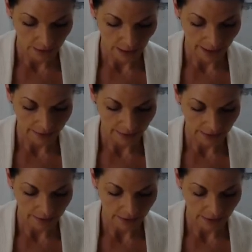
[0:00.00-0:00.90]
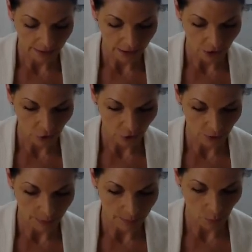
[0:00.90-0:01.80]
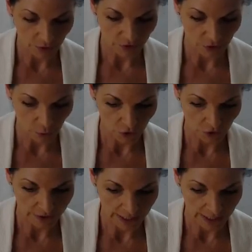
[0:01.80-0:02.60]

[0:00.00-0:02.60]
I think that you're going to be more social